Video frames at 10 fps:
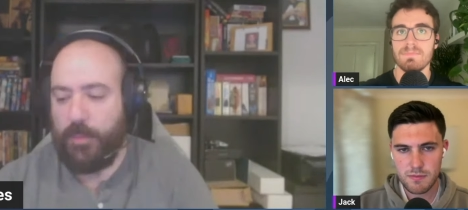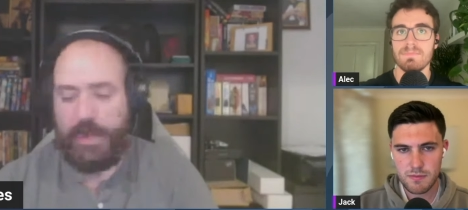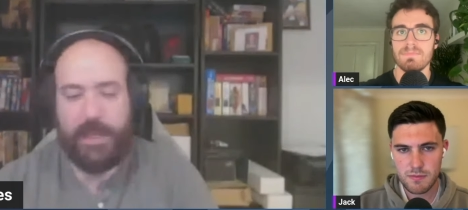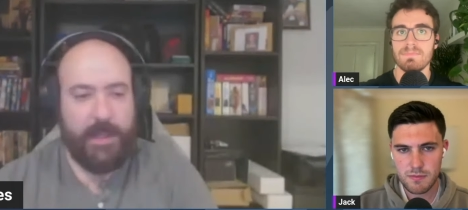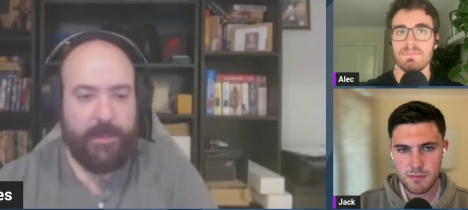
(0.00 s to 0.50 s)
Speaker 1: working
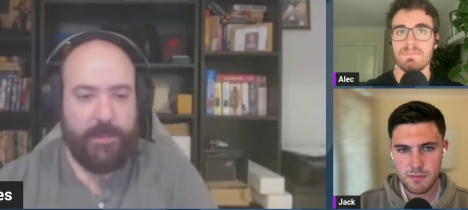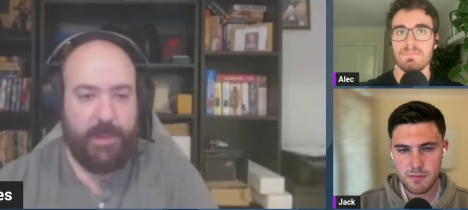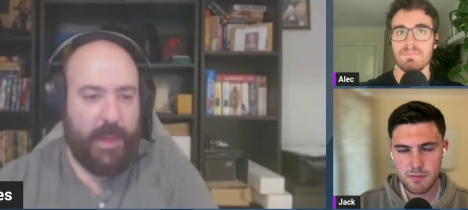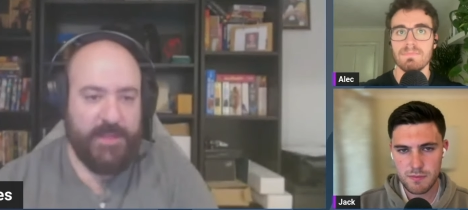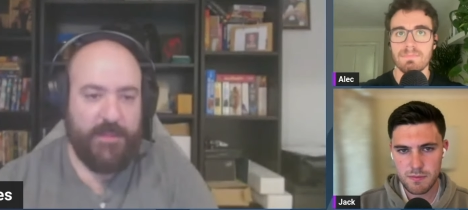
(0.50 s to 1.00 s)
on the
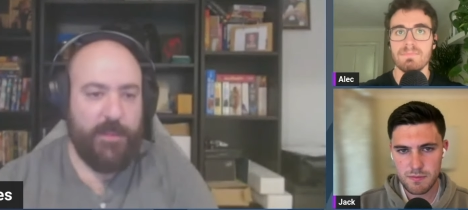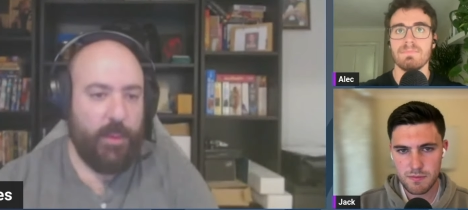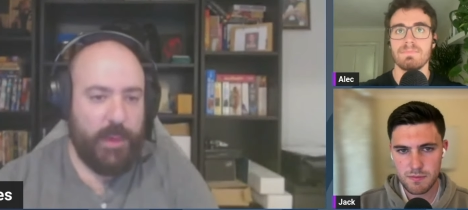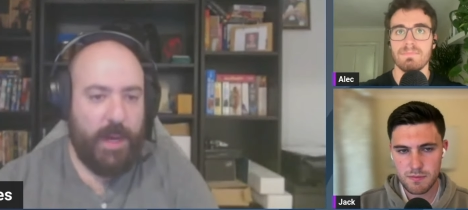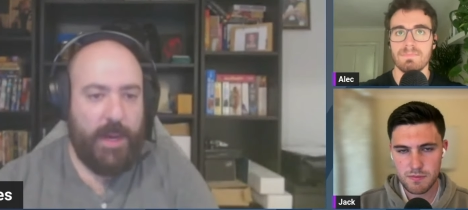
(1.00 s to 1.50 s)
likes of Mortal
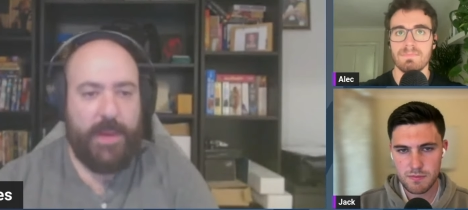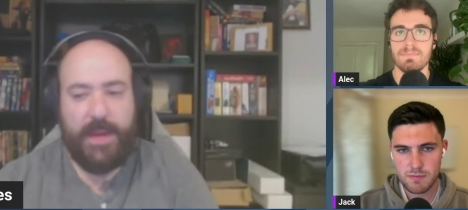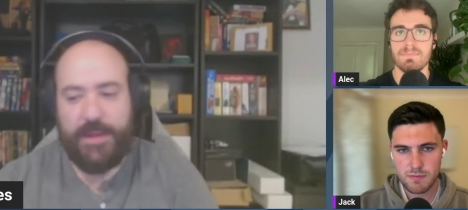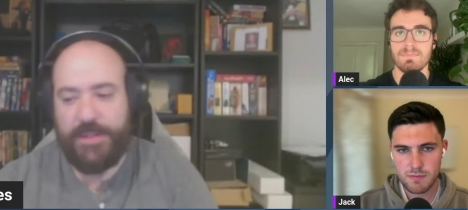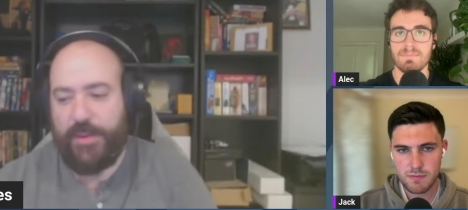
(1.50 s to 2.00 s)
Kombat
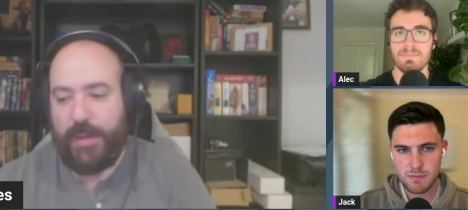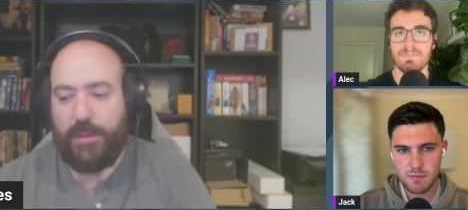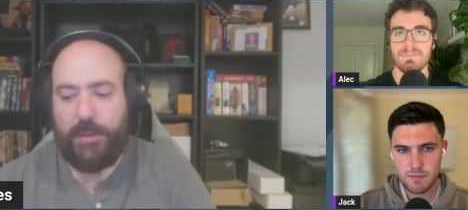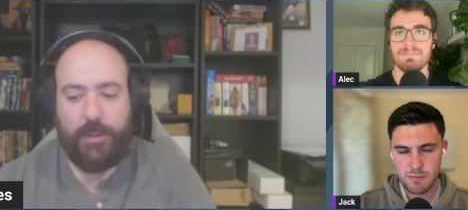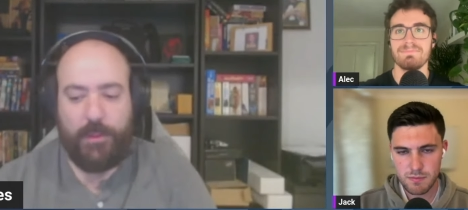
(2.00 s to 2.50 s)
and
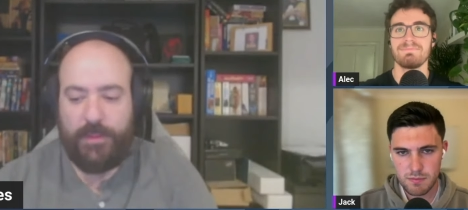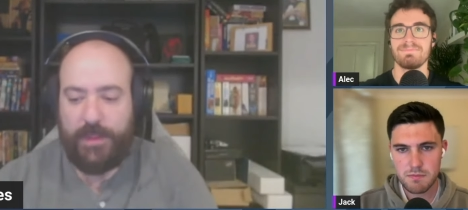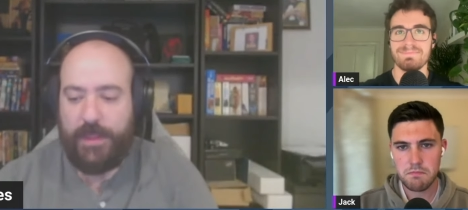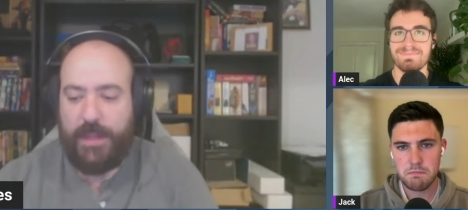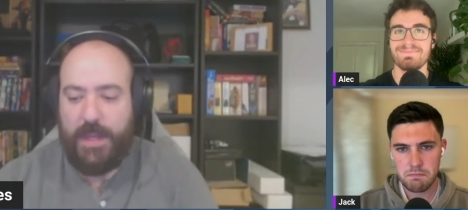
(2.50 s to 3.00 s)
Stranglehold and
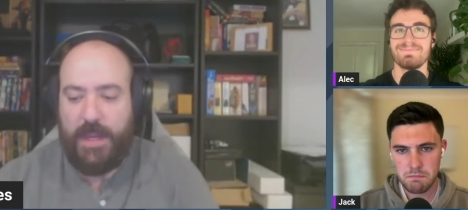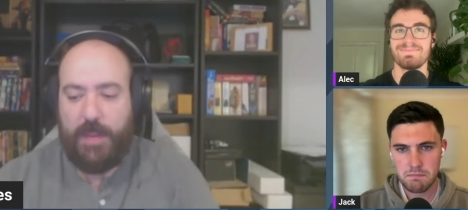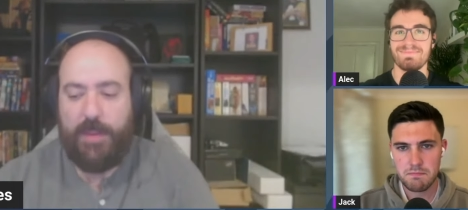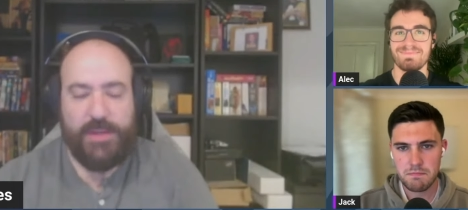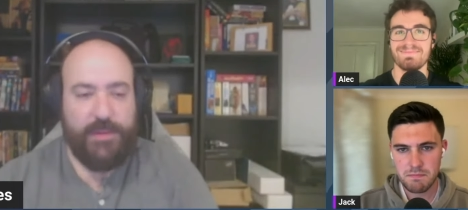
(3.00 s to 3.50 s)
a
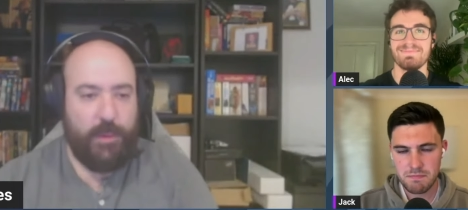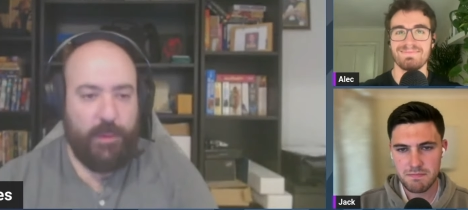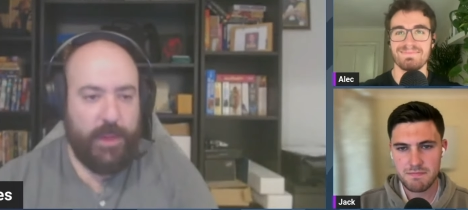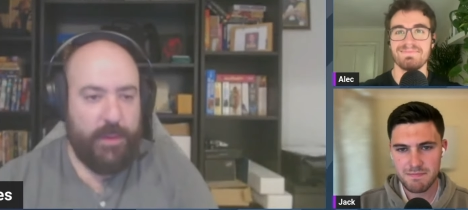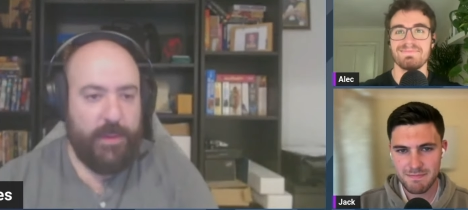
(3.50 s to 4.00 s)
bunch of early
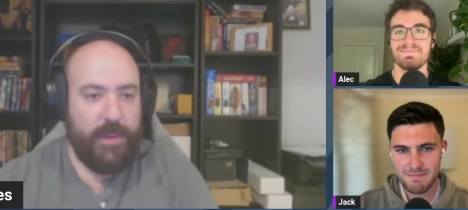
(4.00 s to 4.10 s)
Unreal